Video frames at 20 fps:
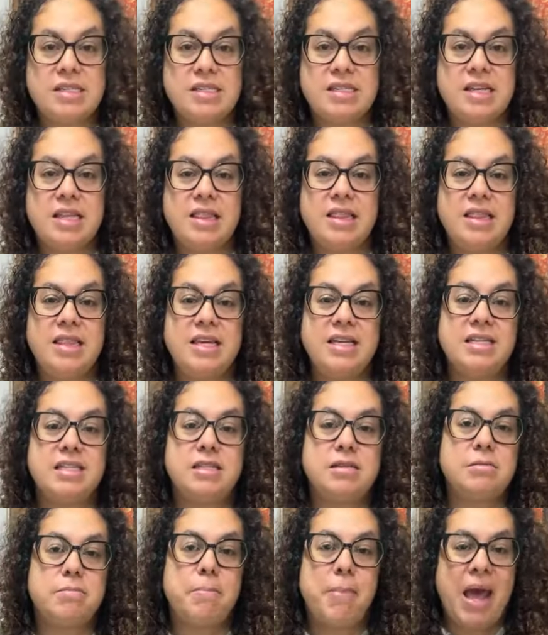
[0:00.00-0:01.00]
to
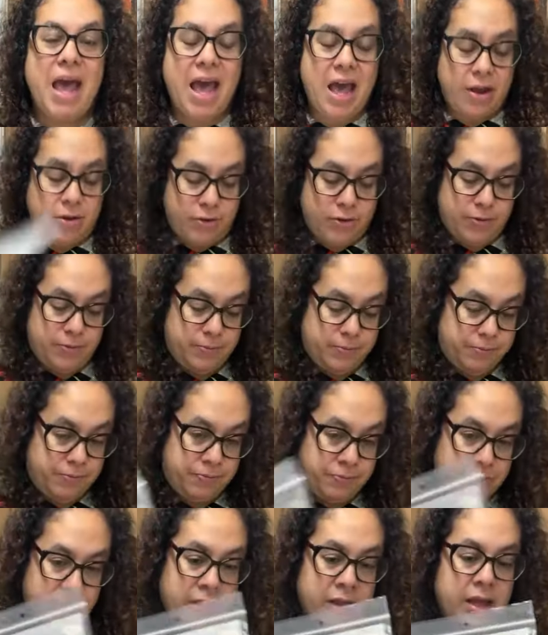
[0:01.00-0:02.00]
this pattern.
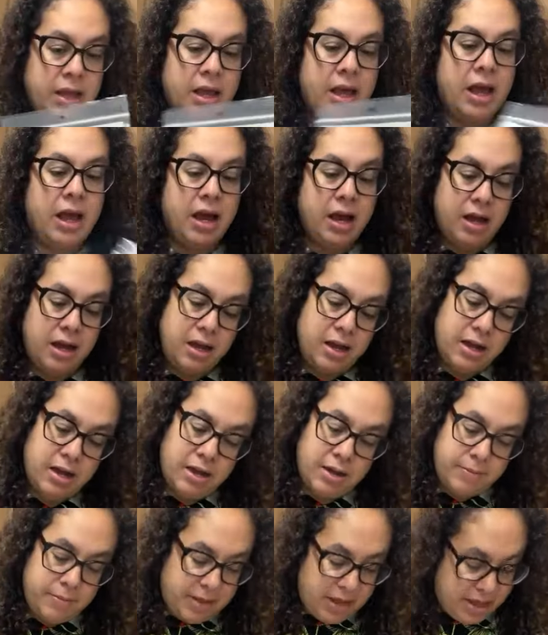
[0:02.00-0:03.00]

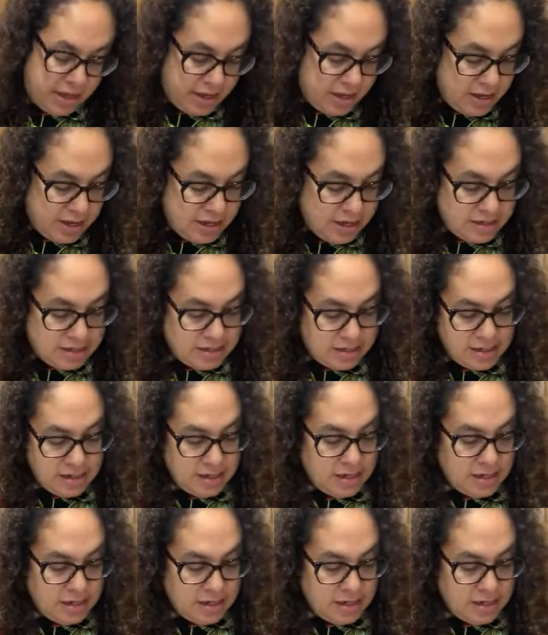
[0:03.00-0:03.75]
And